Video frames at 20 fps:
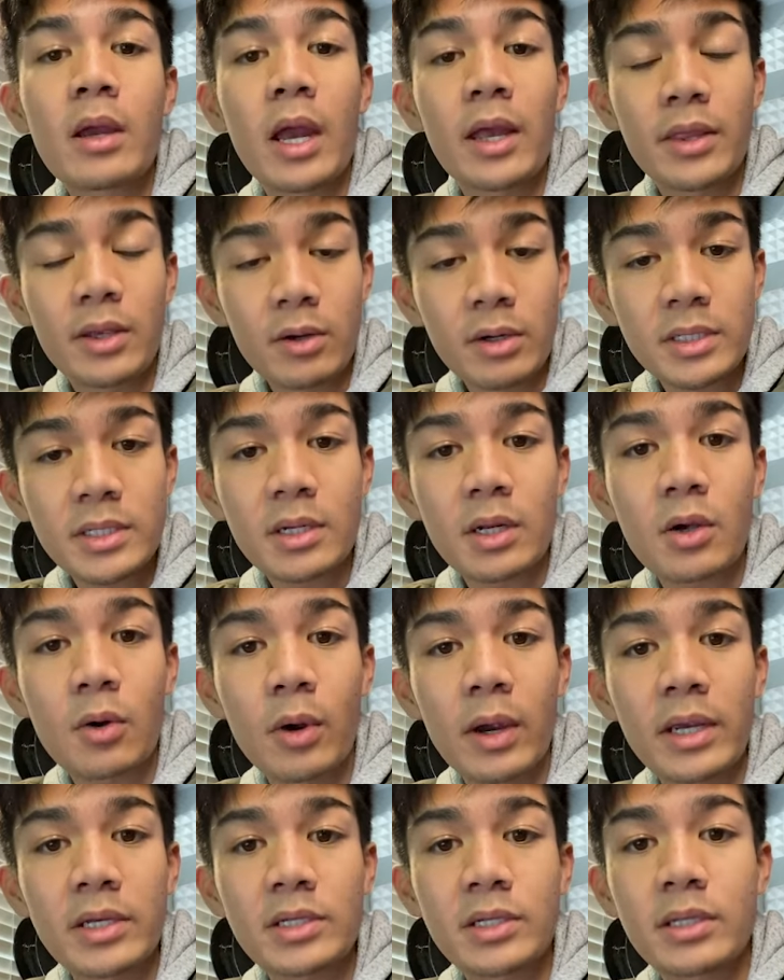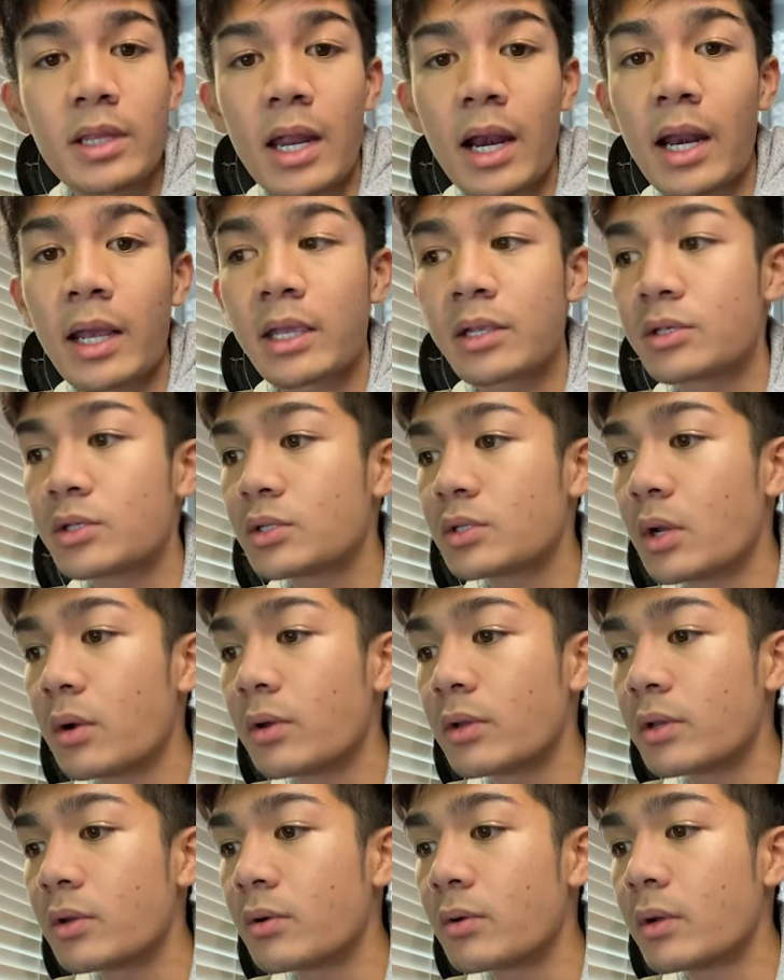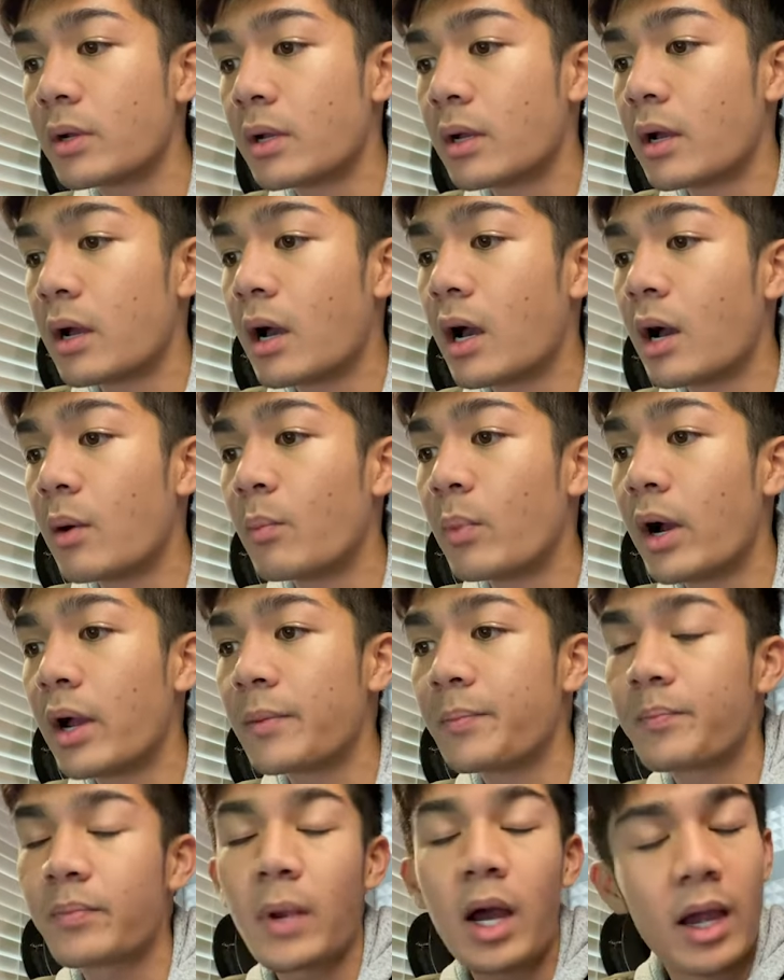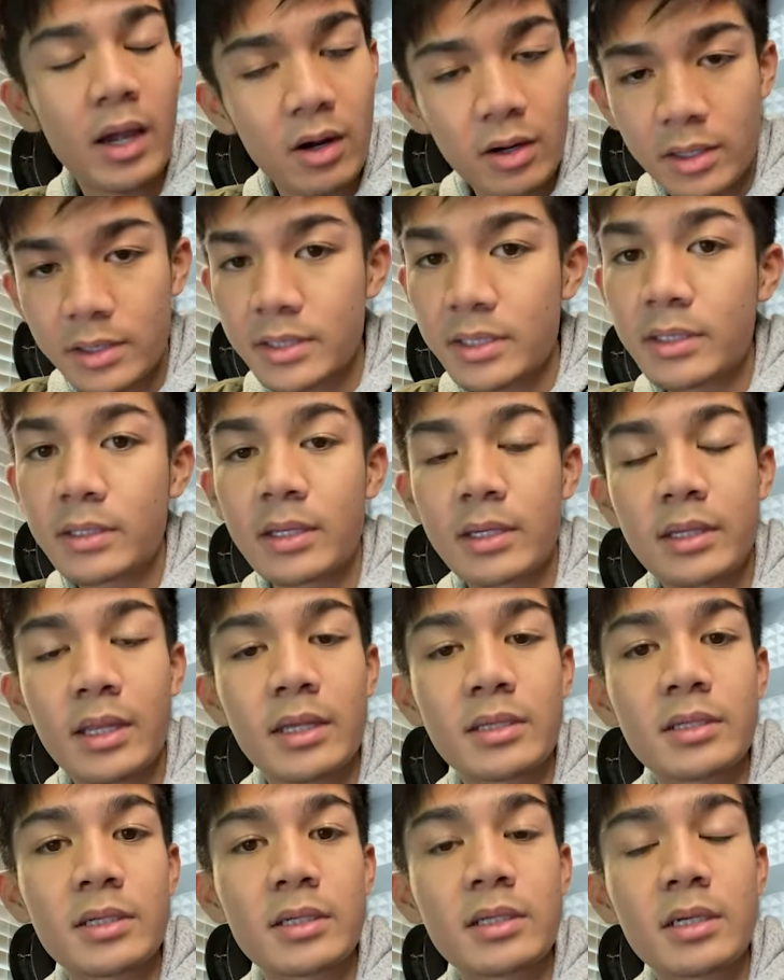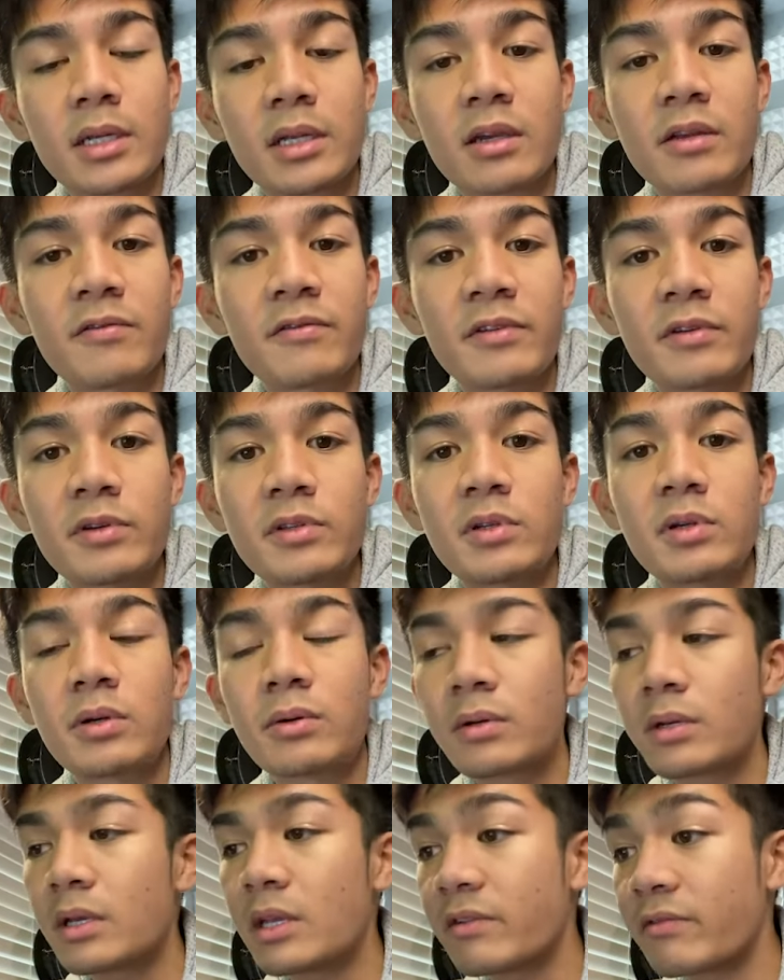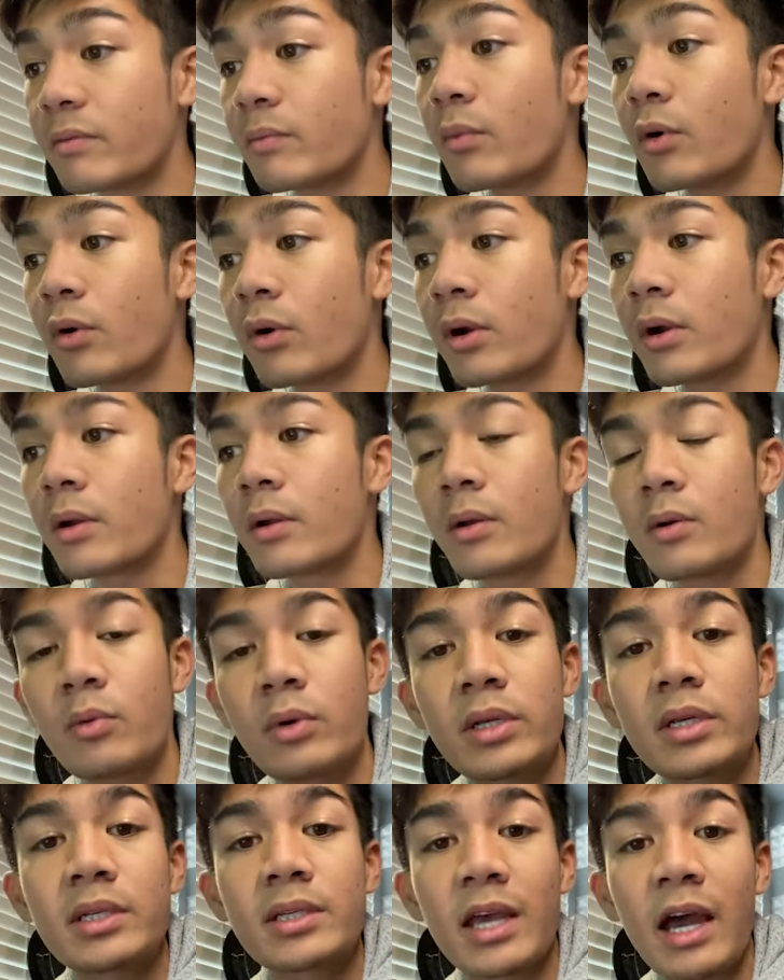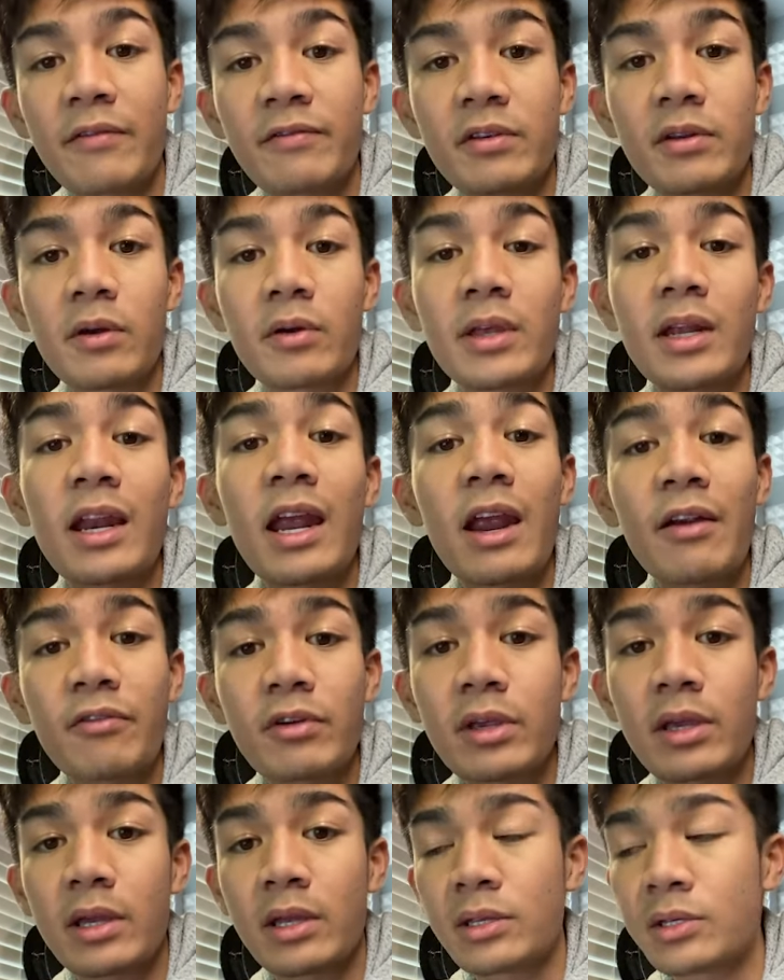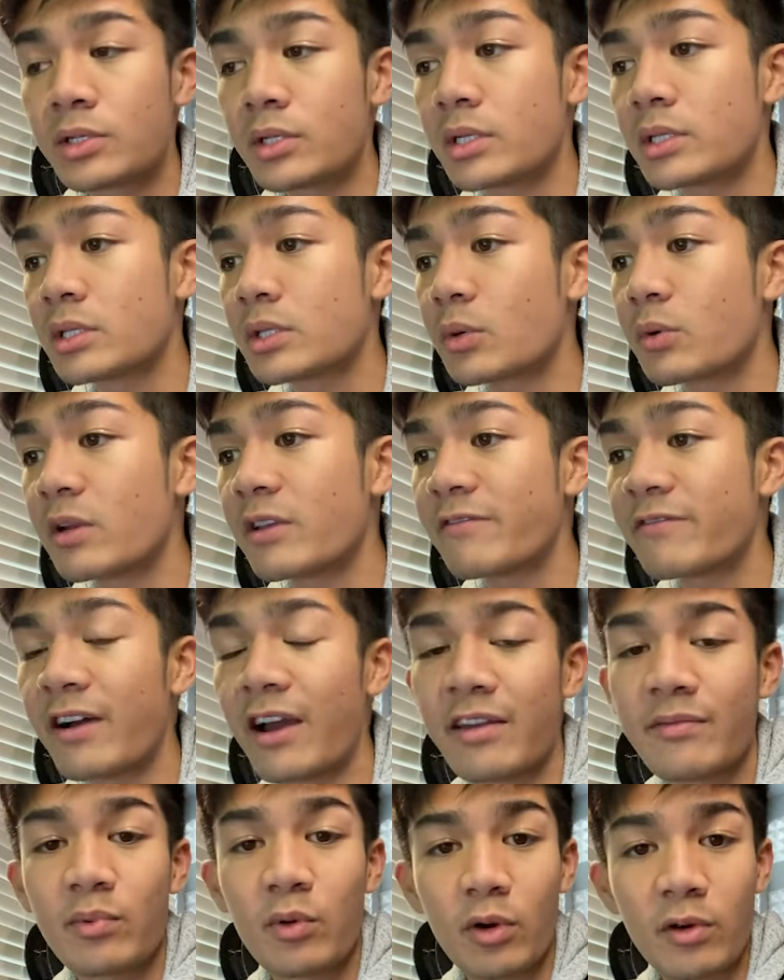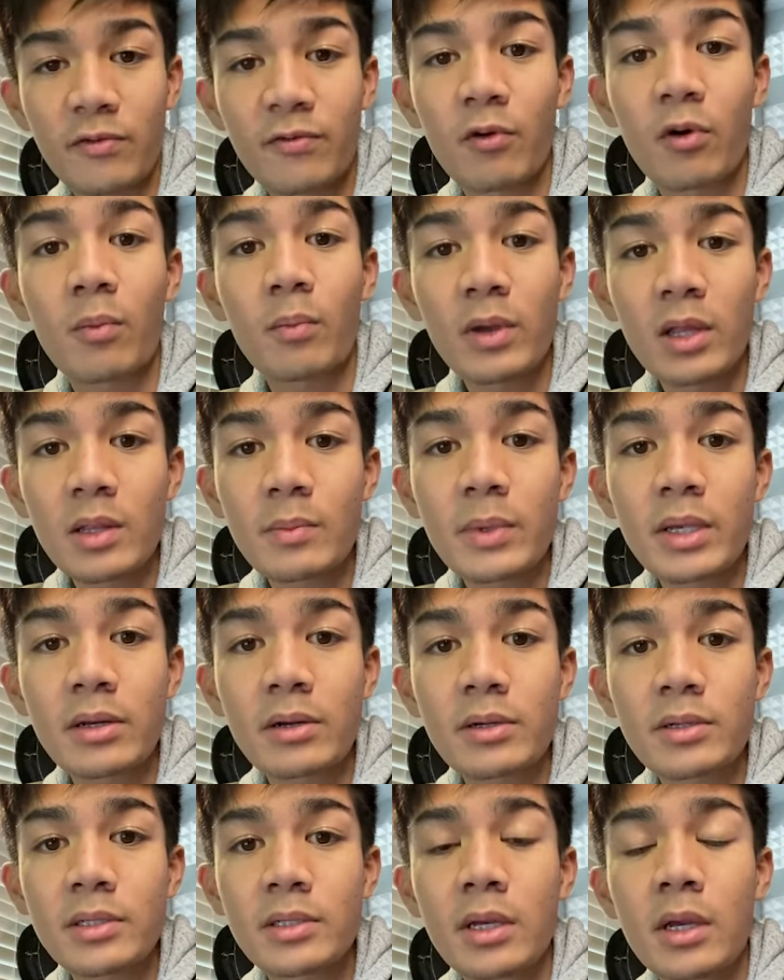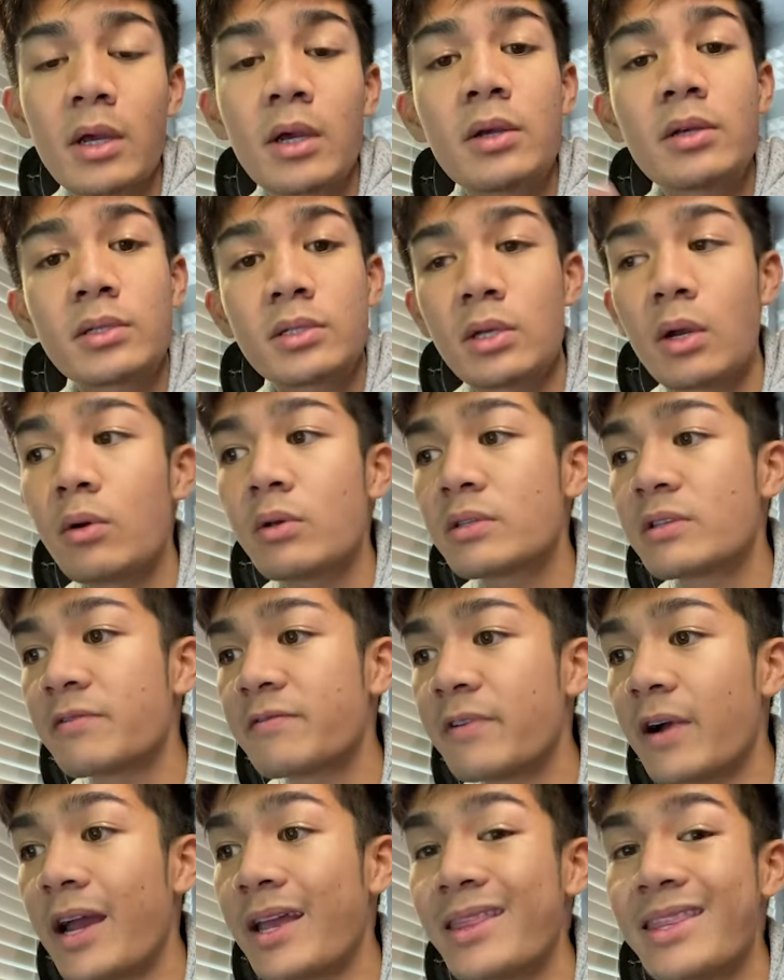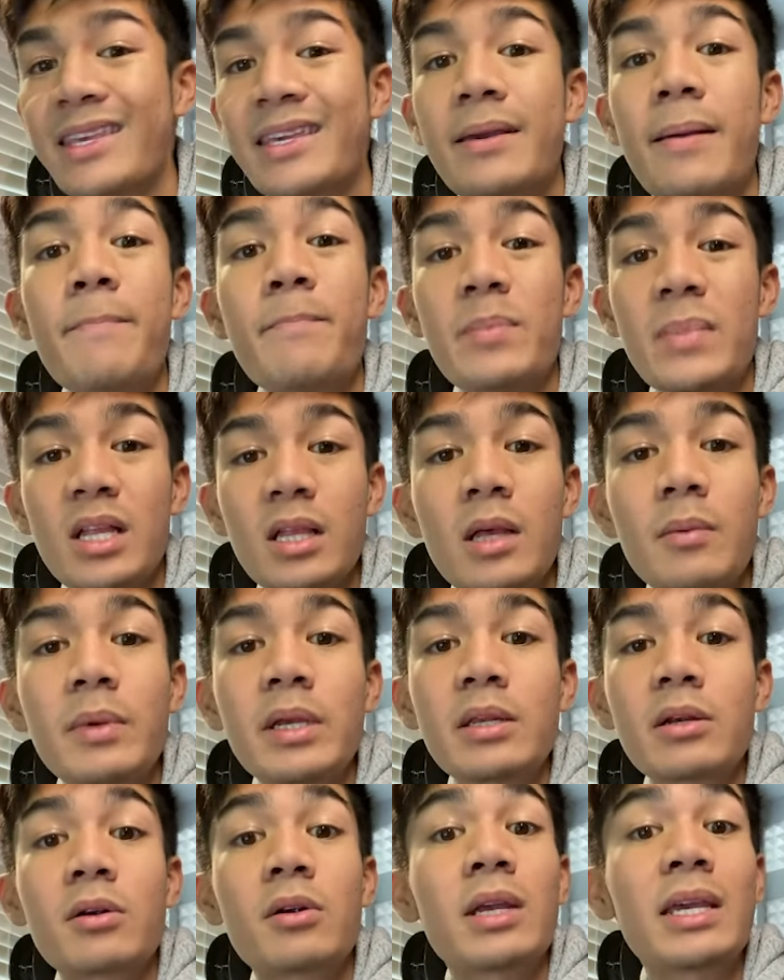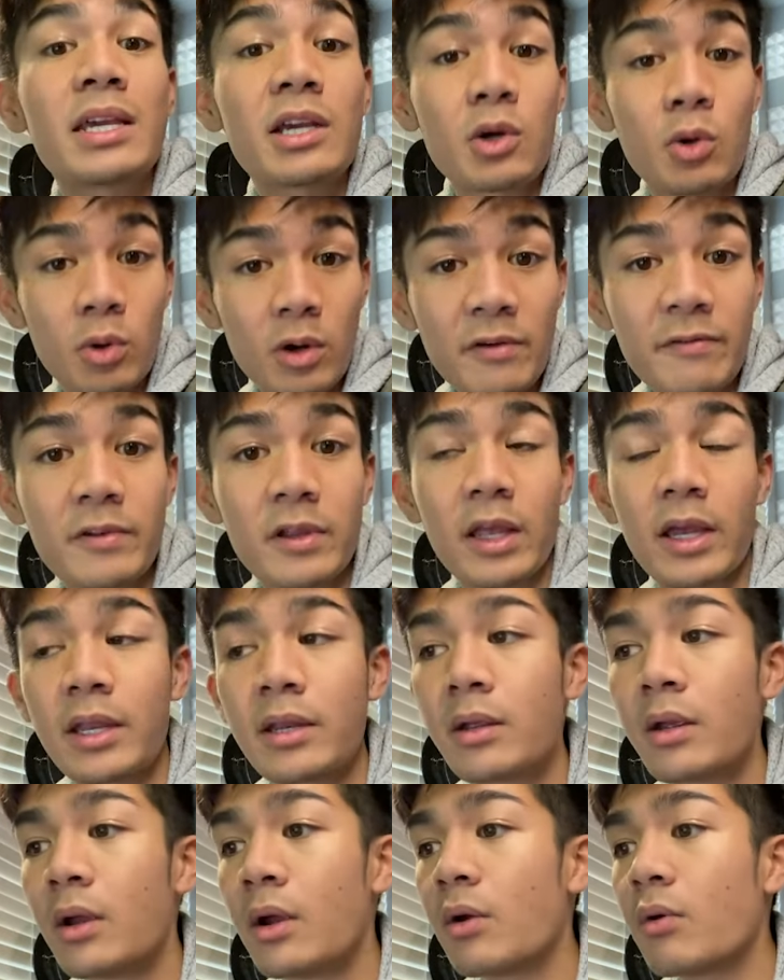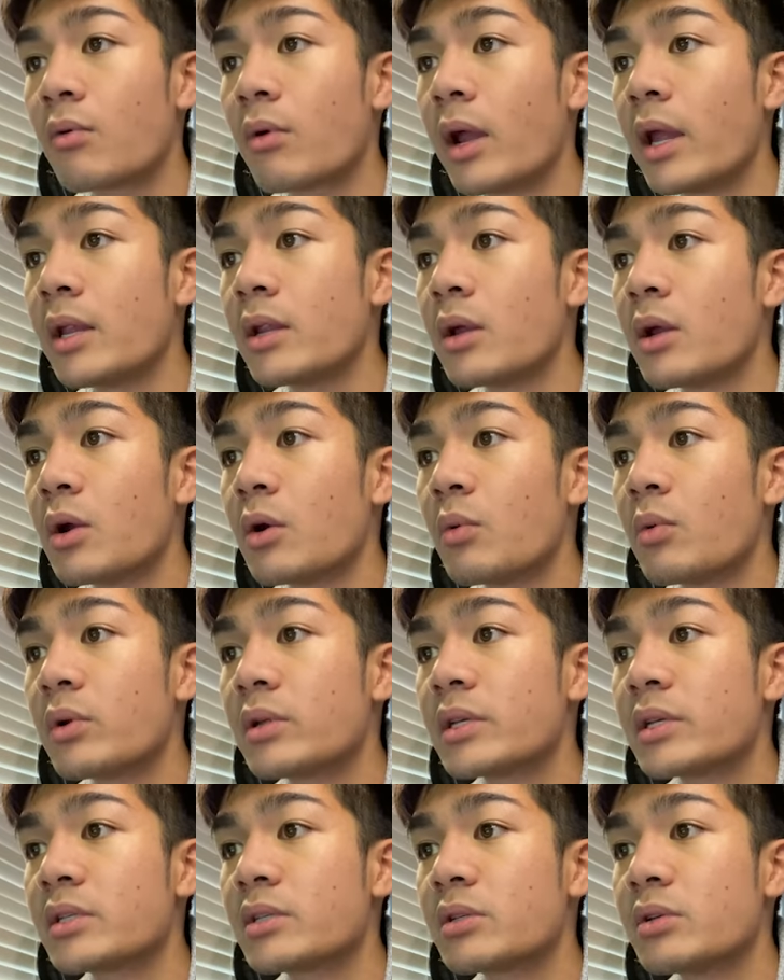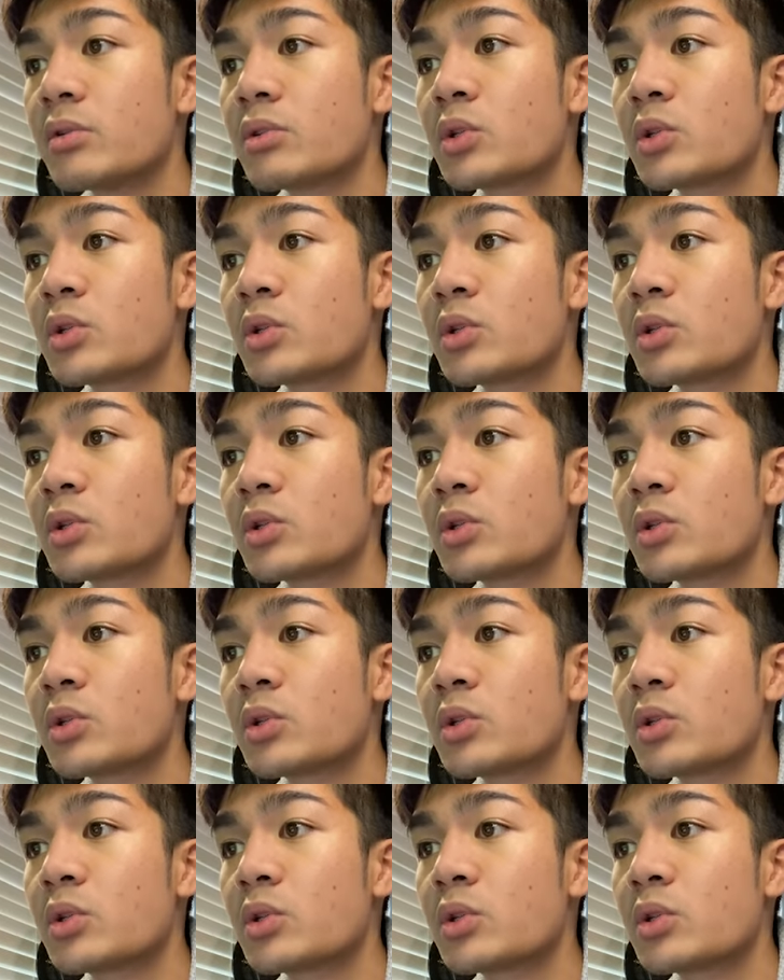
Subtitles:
And there is an equation that I can show you, but I honestly think that's just going to confuse you even more. We just have to know that every inch is 25.4 millimeters. So to find the millimeter equivalent, right, we just do